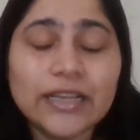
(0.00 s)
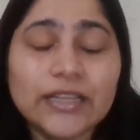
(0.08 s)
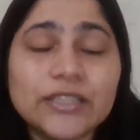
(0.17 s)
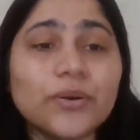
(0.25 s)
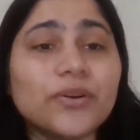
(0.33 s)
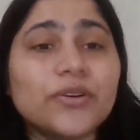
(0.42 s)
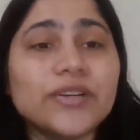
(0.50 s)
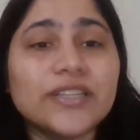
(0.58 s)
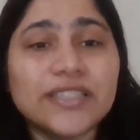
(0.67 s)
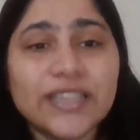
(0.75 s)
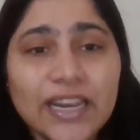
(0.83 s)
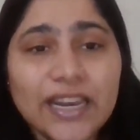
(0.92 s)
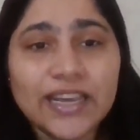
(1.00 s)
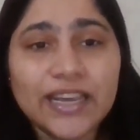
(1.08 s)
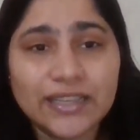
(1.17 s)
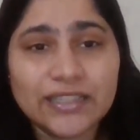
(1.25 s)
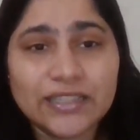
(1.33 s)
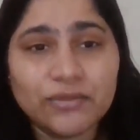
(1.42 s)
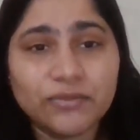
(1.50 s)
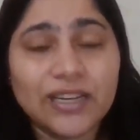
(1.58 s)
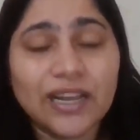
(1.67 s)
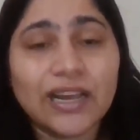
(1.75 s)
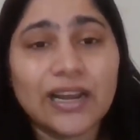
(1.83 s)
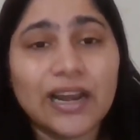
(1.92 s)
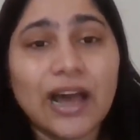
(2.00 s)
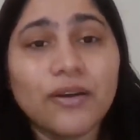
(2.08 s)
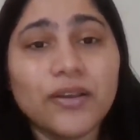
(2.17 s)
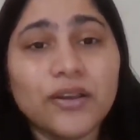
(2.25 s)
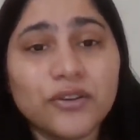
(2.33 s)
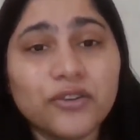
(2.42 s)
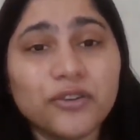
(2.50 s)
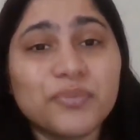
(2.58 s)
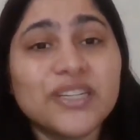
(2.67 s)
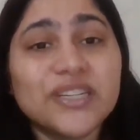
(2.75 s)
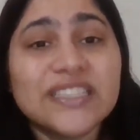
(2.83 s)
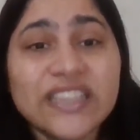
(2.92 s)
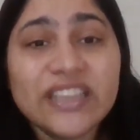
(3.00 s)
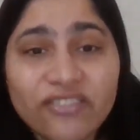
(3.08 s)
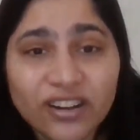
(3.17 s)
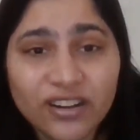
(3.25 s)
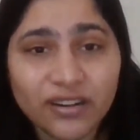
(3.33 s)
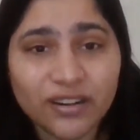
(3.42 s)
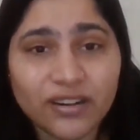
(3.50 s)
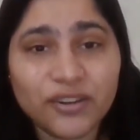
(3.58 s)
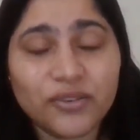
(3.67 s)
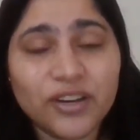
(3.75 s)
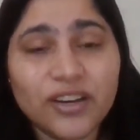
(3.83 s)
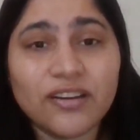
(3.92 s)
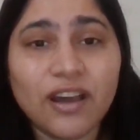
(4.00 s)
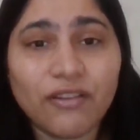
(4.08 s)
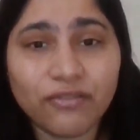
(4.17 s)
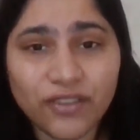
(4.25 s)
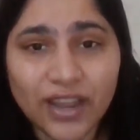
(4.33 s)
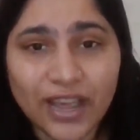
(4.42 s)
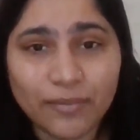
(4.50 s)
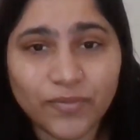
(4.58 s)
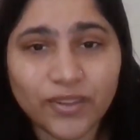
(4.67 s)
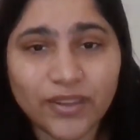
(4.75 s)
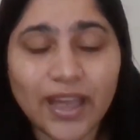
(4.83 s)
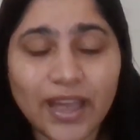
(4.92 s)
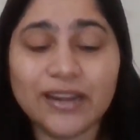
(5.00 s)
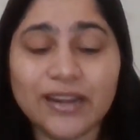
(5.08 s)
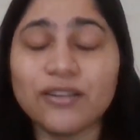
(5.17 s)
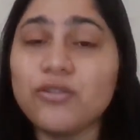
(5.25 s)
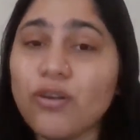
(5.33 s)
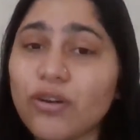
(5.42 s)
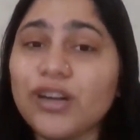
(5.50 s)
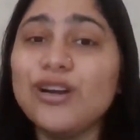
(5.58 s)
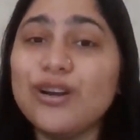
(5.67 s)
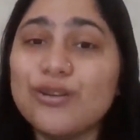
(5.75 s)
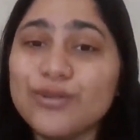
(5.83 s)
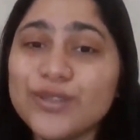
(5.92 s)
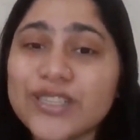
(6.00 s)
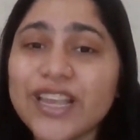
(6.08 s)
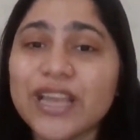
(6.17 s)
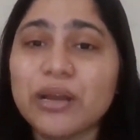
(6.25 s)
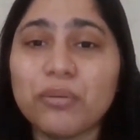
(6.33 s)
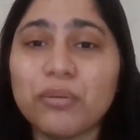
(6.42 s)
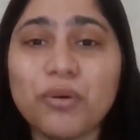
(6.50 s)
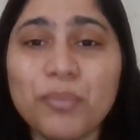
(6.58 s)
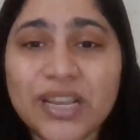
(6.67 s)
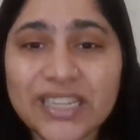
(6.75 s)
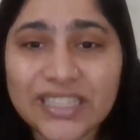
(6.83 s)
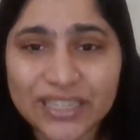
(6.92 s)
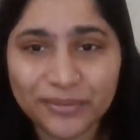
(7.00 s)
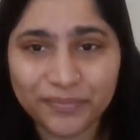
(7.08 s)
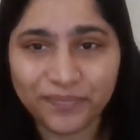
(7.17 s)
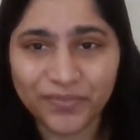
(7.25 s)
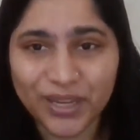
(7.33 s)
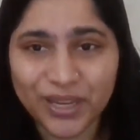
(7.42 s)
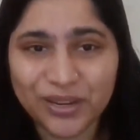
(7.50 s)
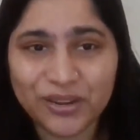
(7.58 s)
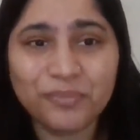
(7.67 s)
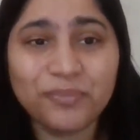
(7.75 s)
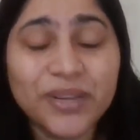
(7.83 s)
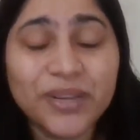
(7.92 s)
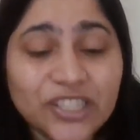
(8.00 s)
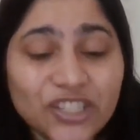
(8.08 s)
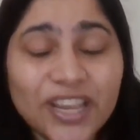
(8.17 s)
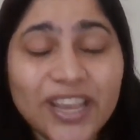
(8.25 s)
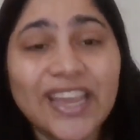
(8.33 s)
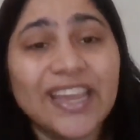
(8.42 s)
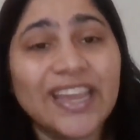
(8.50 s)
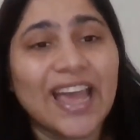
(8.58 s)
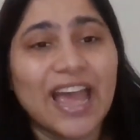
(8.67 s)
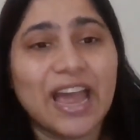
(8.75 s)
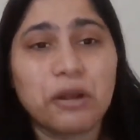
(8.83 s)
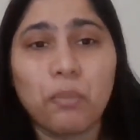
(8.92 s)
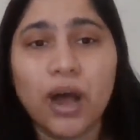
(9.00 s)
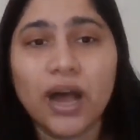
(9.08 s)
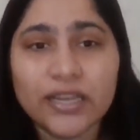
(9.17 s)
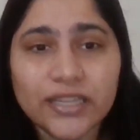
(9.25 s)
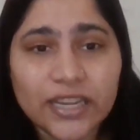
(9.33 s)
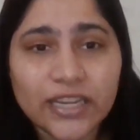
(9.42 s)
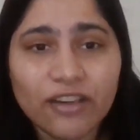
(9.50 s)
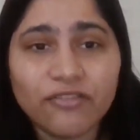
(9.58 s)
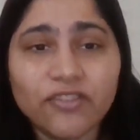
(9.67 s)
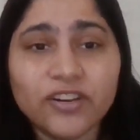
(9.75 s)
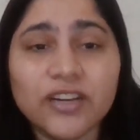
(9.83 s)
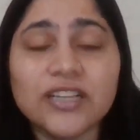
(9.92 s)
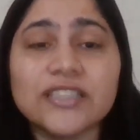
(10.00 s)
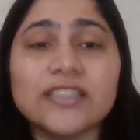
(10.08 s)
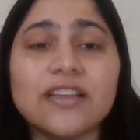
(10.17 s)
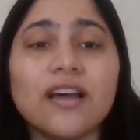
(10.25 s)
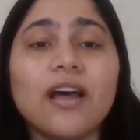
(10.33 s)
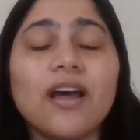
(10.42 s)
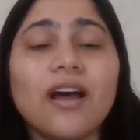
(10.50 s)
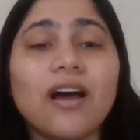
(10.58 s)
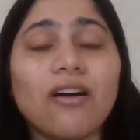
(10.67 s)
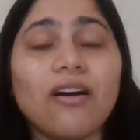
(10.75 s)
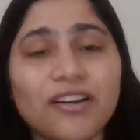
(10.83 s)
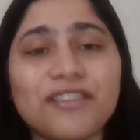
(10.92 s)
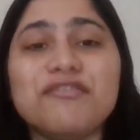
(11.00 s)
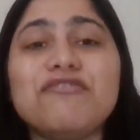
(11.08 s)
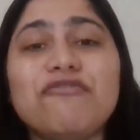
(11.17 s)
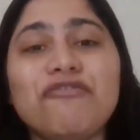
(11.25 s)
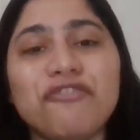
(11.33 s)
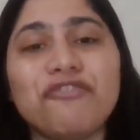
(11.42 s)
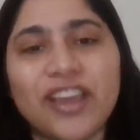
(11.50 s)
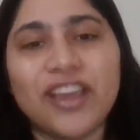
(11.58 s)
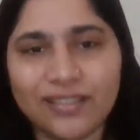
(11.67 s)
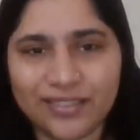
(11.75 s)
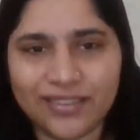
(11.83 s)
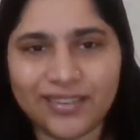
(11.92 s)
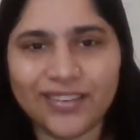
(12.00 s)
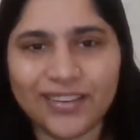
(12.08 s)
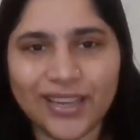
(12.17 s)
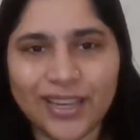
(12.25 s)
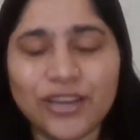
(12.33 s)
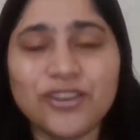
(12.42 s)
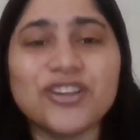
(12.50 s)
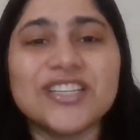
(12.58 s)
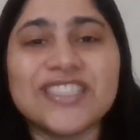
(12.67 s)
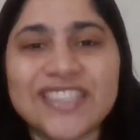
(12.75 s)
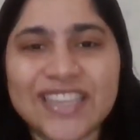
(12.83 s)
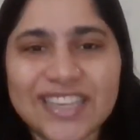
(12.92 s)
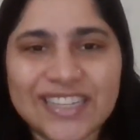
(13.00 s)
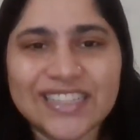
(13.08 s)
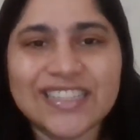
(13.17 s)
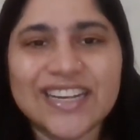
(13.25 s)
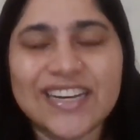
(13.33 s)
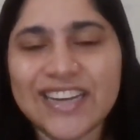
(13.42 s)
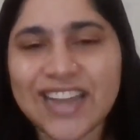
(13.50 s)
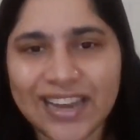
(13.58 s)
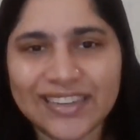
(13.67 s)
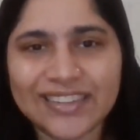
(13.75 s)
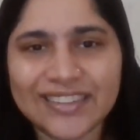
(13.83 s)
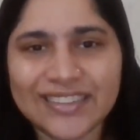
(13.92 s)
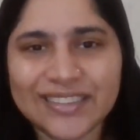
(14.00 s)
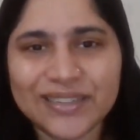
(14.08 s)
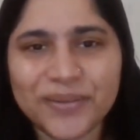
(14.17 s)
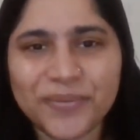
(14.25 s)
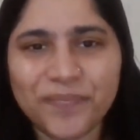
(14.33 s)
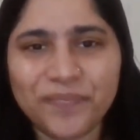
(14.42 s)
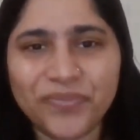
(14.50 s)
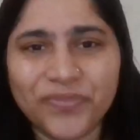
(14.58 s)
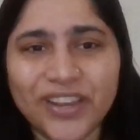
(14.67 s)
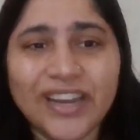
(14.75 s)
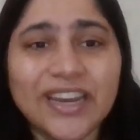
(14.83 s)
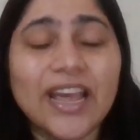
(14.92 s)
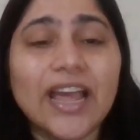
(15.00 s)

So resilience will allow you to persevere during tough times and not losing momentum in your pitching and marketing efforts or even faith in your skills and talent, right?